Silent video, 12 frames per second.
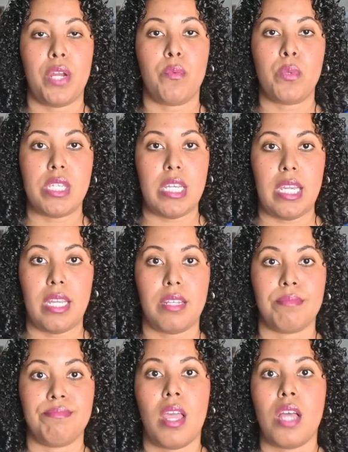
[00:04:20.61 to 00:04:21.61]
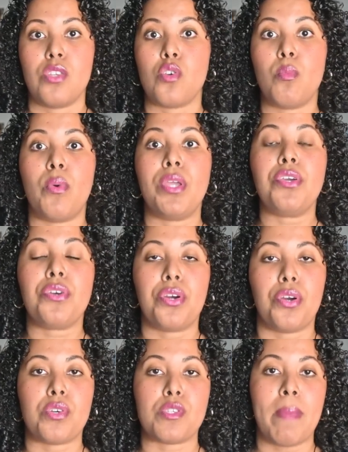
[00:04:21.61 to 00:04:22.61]
routine to bring your
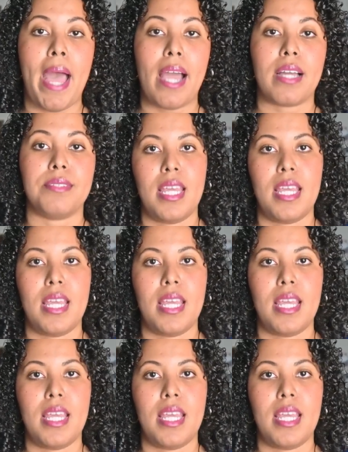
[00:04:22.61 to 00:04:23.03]
curls back.